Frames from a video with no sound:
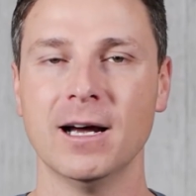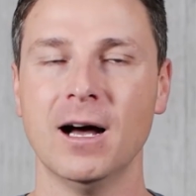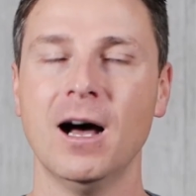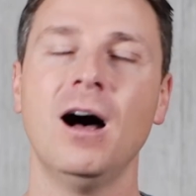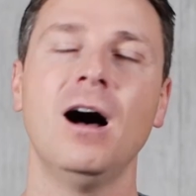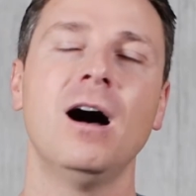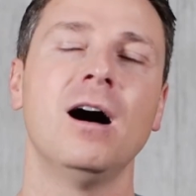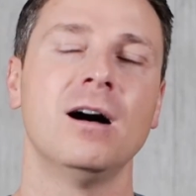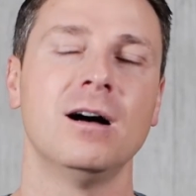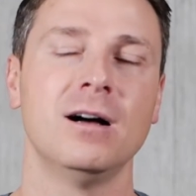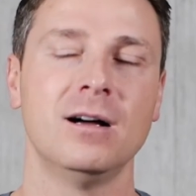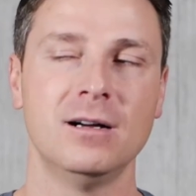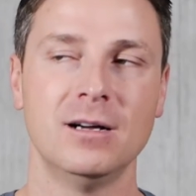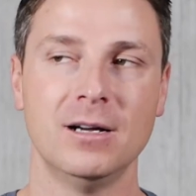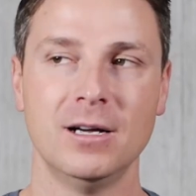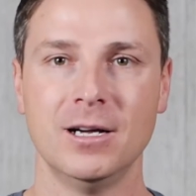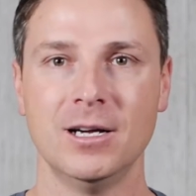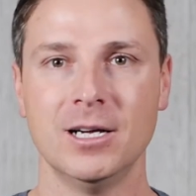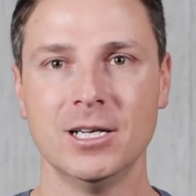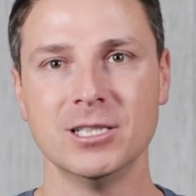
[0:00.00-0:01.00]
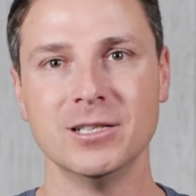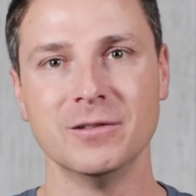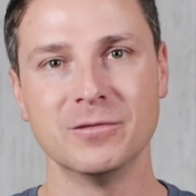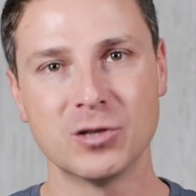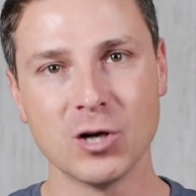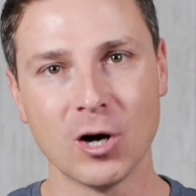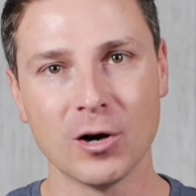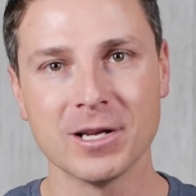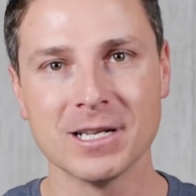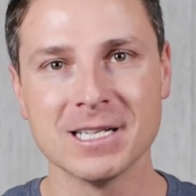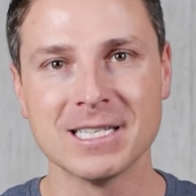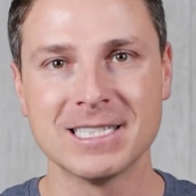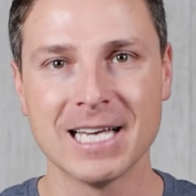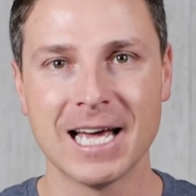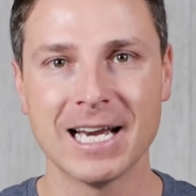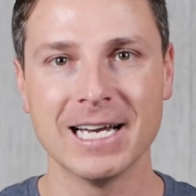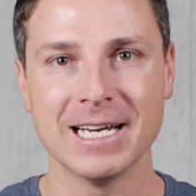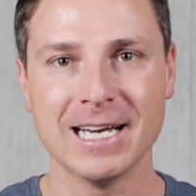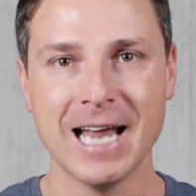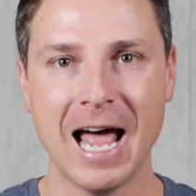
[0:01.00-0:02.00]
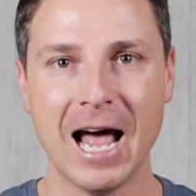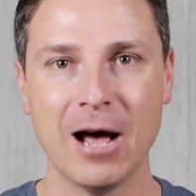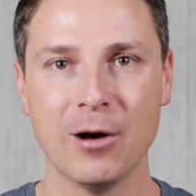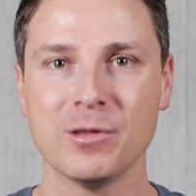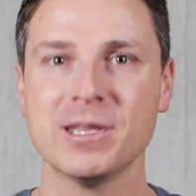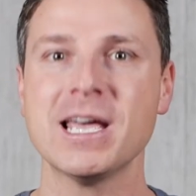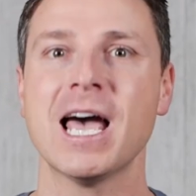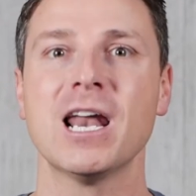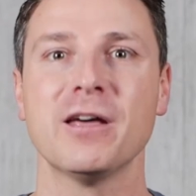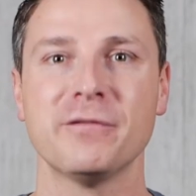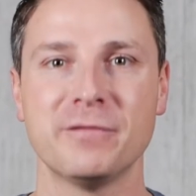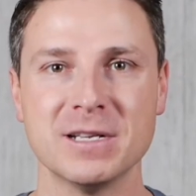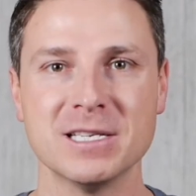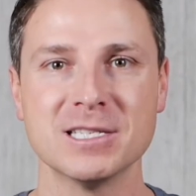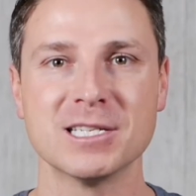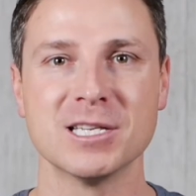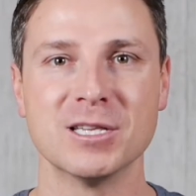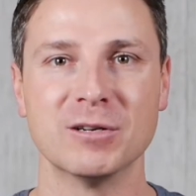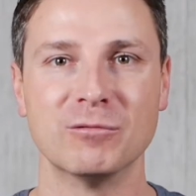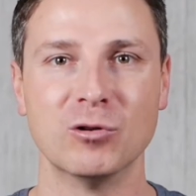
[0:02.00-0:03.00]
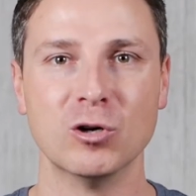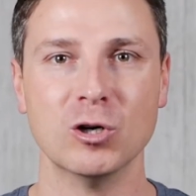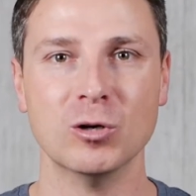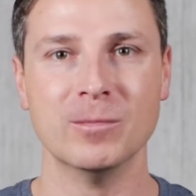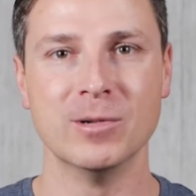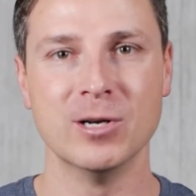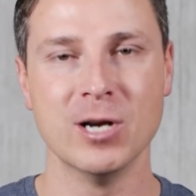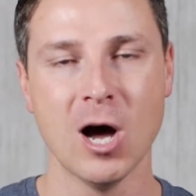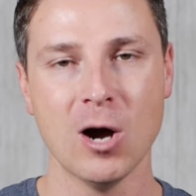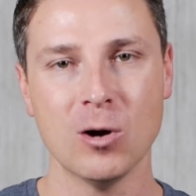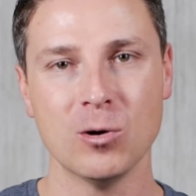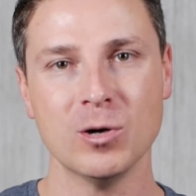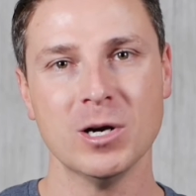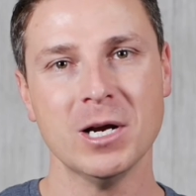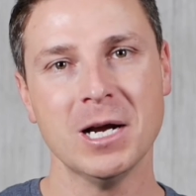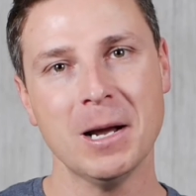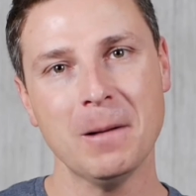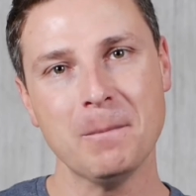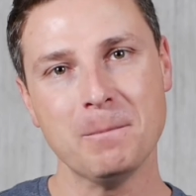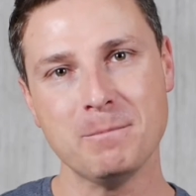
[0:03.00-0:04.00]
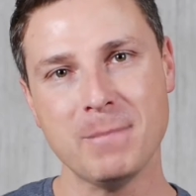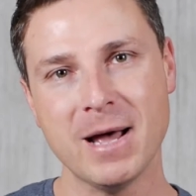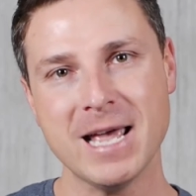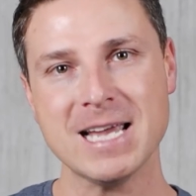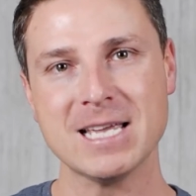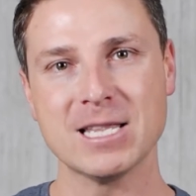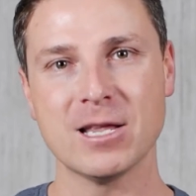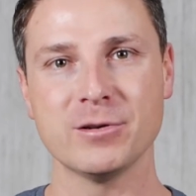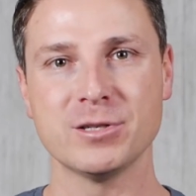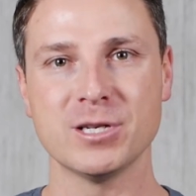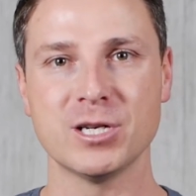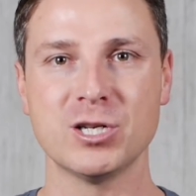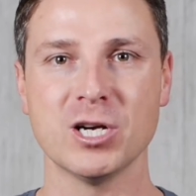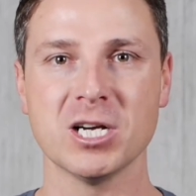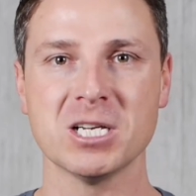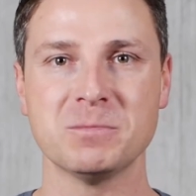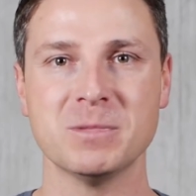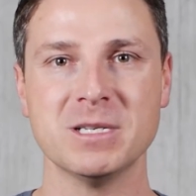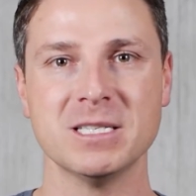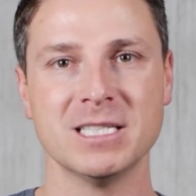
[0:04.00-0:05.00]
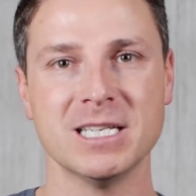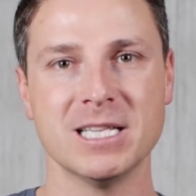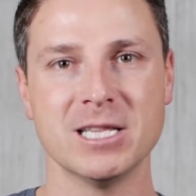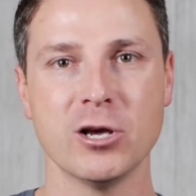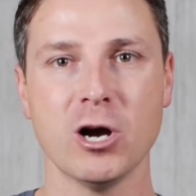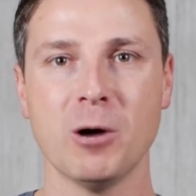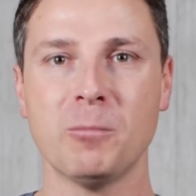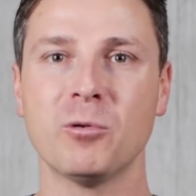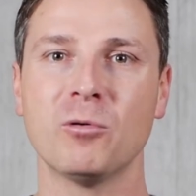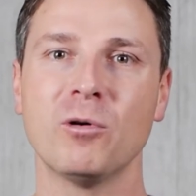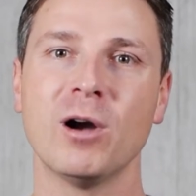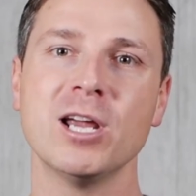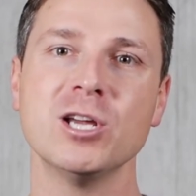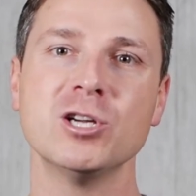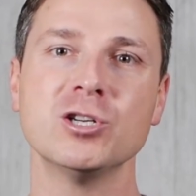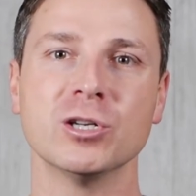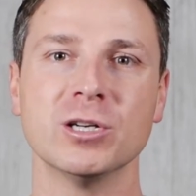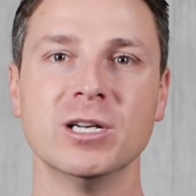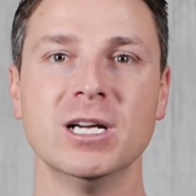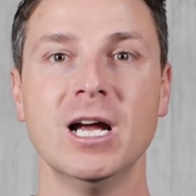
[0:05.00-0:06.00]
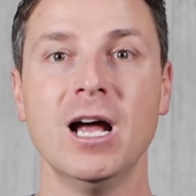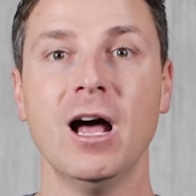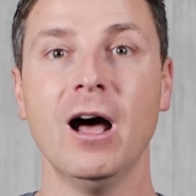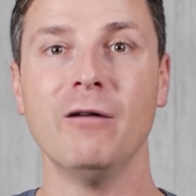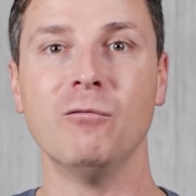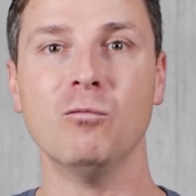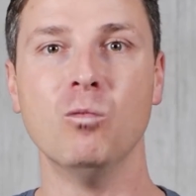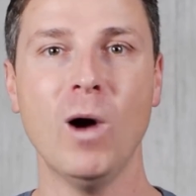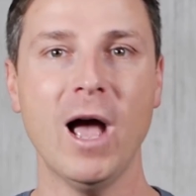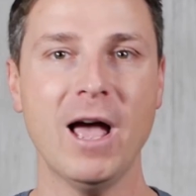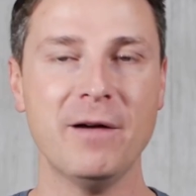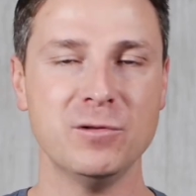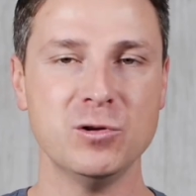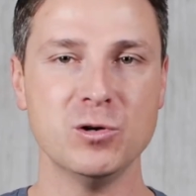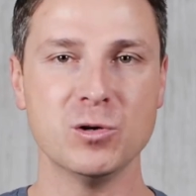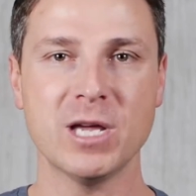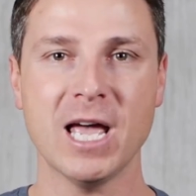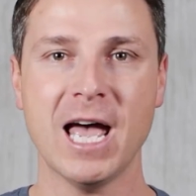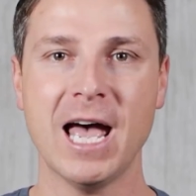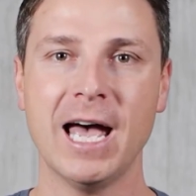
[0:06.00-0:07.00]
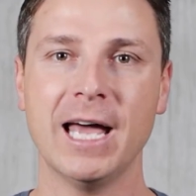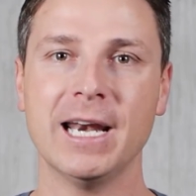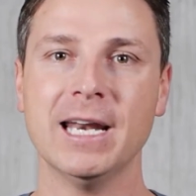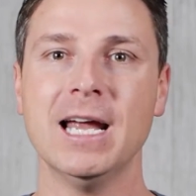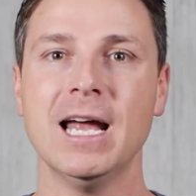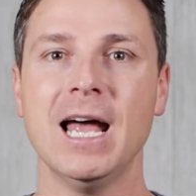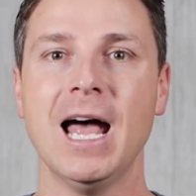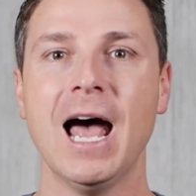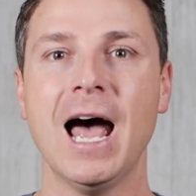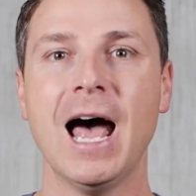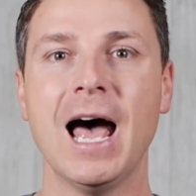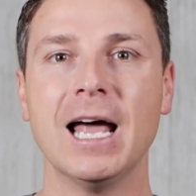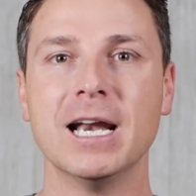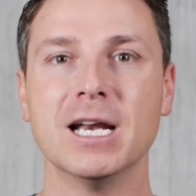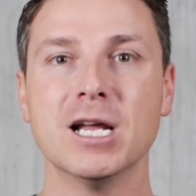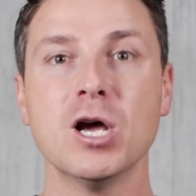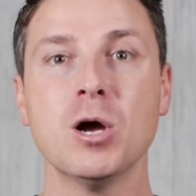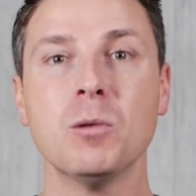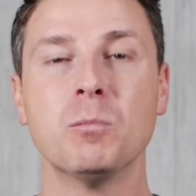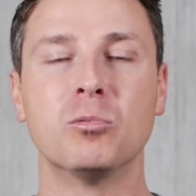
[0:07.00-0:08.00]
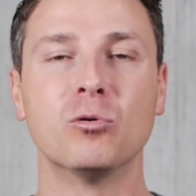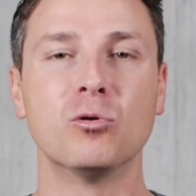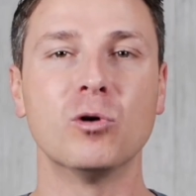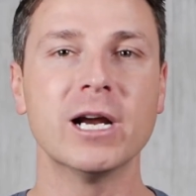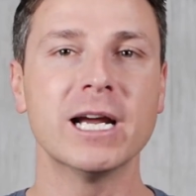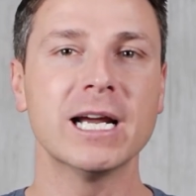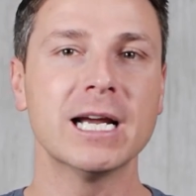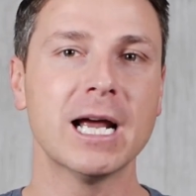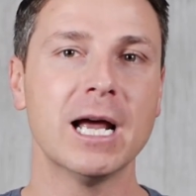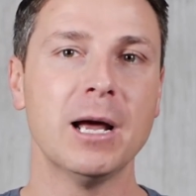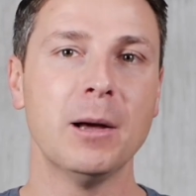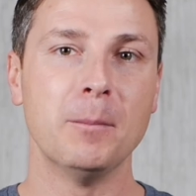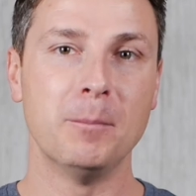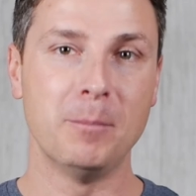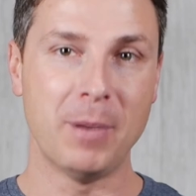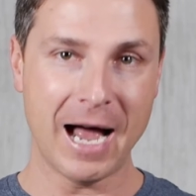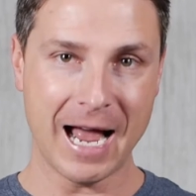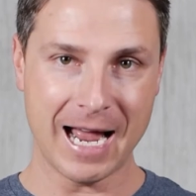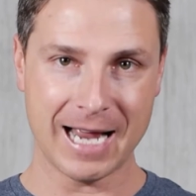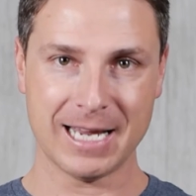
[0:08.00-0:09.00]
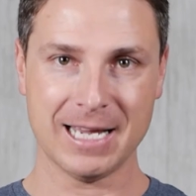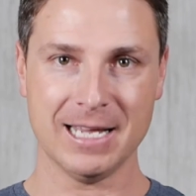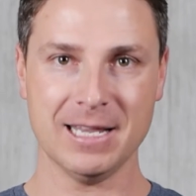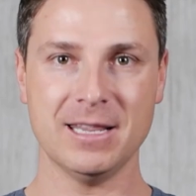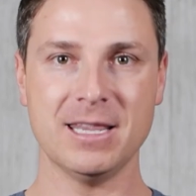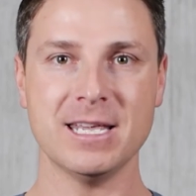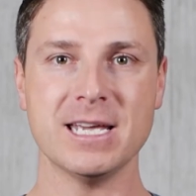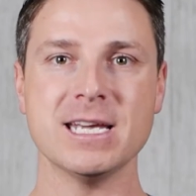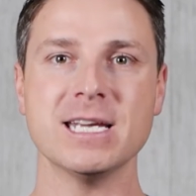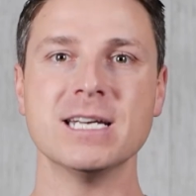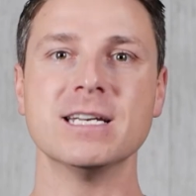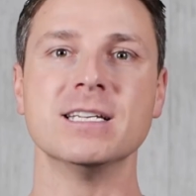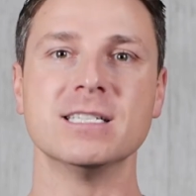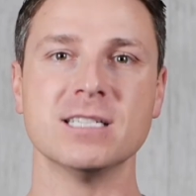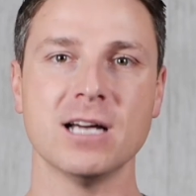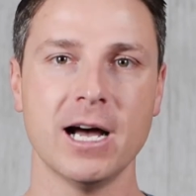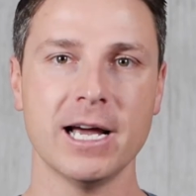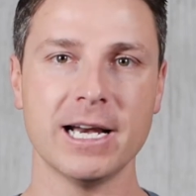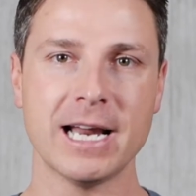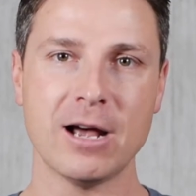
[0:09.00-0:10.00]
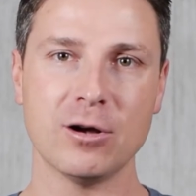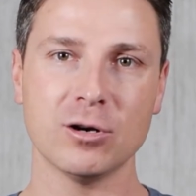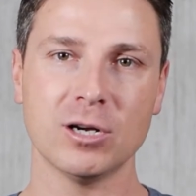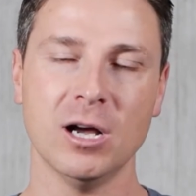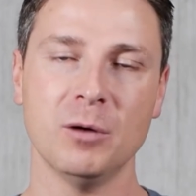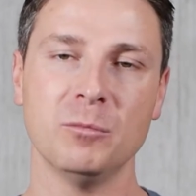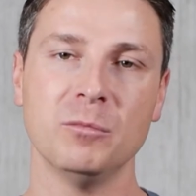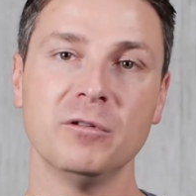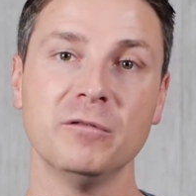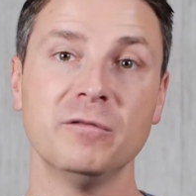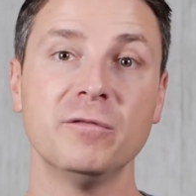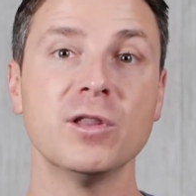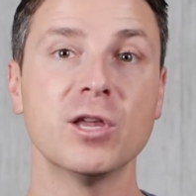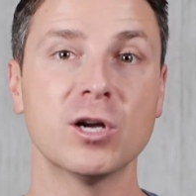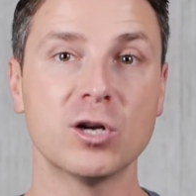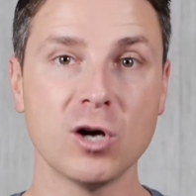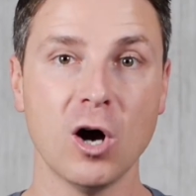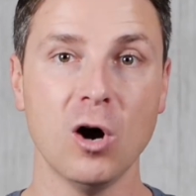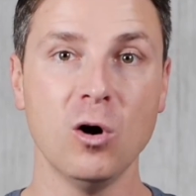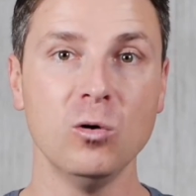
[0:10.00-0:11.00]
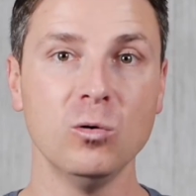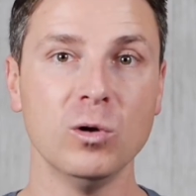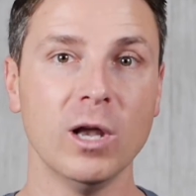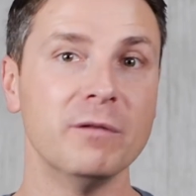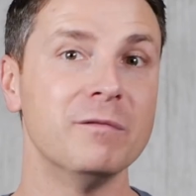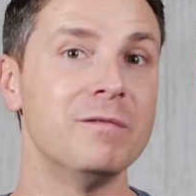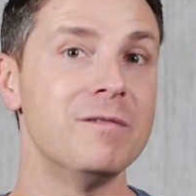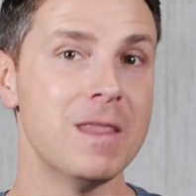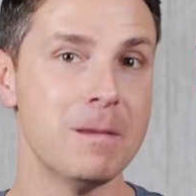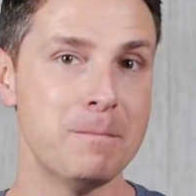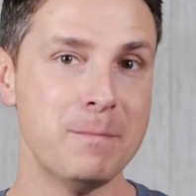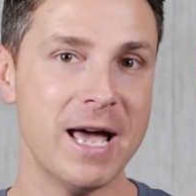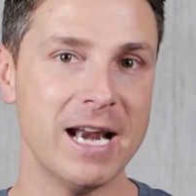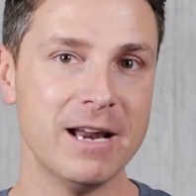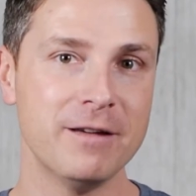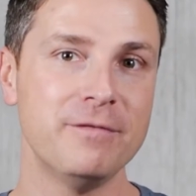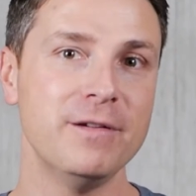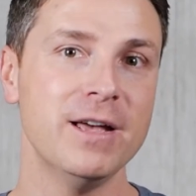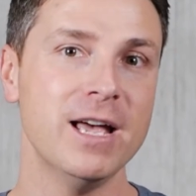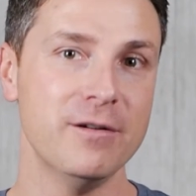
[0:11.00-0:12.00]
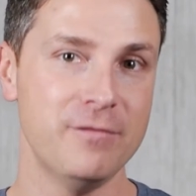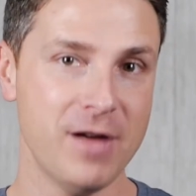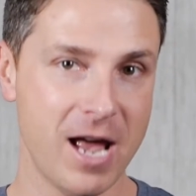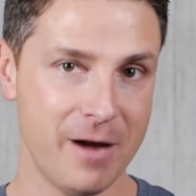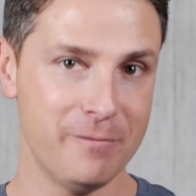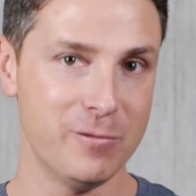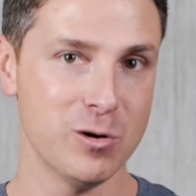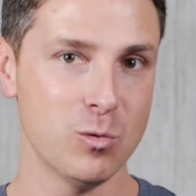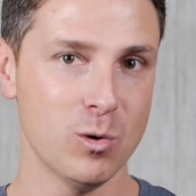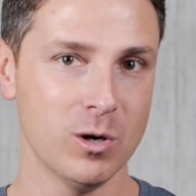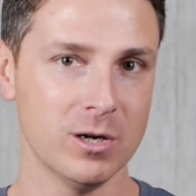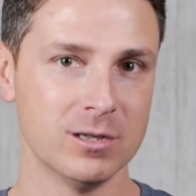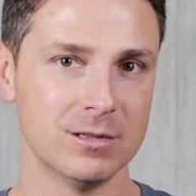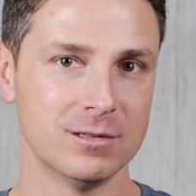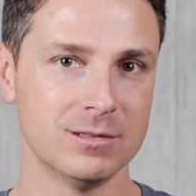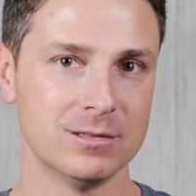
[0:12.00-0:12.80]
Oh, you've gone and said it now, the elephant's in the room. No, make those adjustments in the operation of whatever you can and bring back the desired outcome for the goal and for the benefit of everyone.